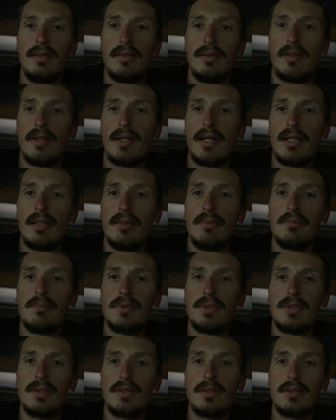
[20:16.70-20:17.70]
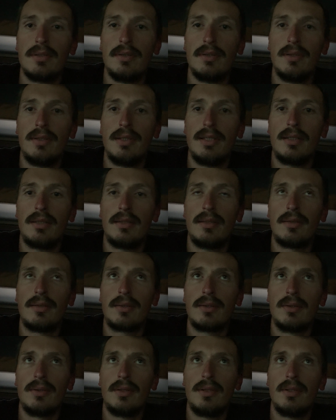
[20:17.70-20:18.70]
items you think you're
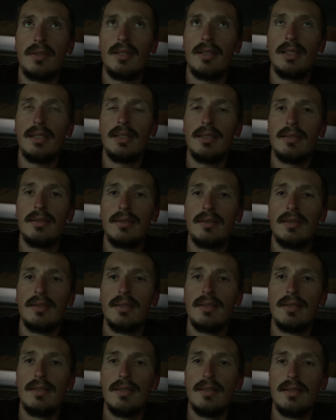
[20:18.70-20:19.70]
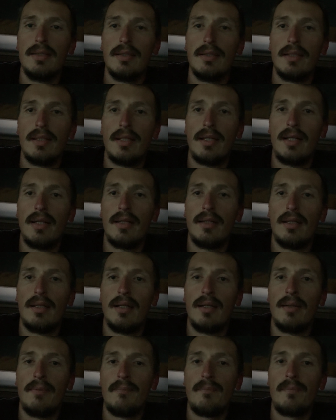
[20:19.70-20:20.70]
going to need, and
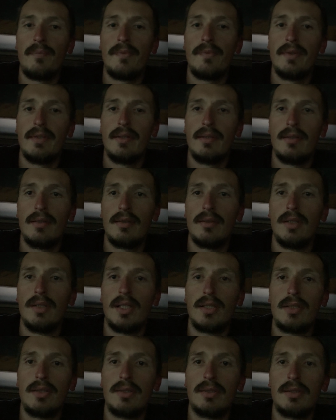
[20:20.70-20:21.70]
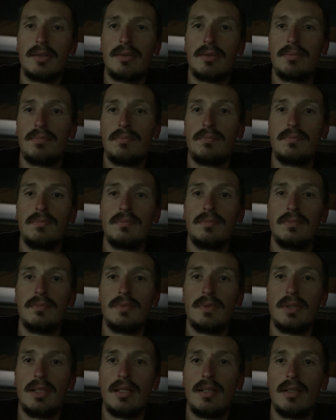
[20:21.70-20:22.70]
not just
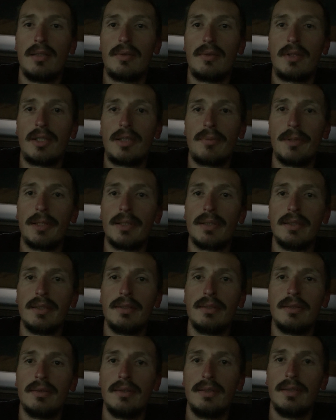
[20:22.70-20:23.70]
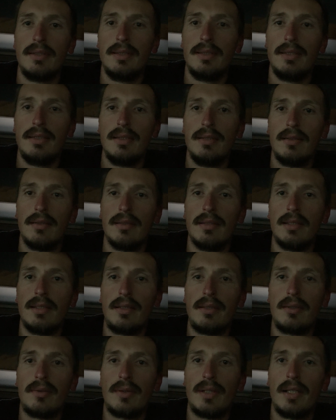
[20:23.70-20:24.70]
truck parts.
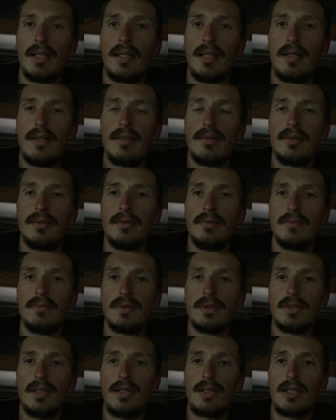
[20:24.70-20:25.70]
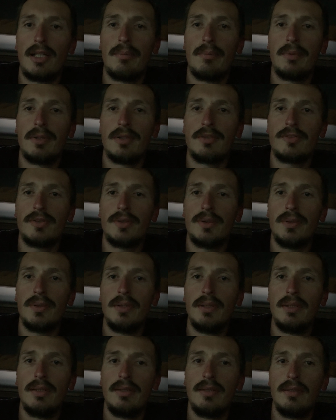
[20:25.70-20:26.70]
Like, try and stock up on food,
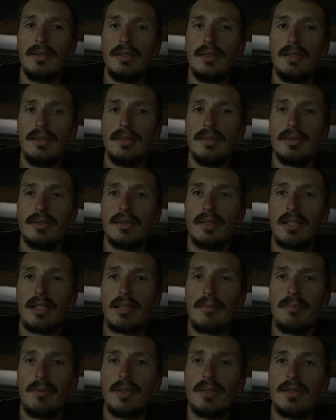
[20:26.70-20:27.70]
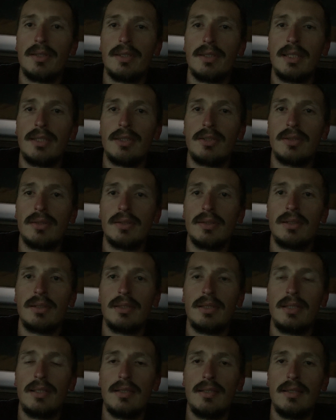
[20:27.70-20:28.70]
stock up on
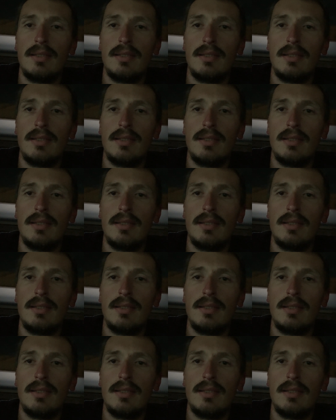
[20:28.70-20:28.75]
essentials.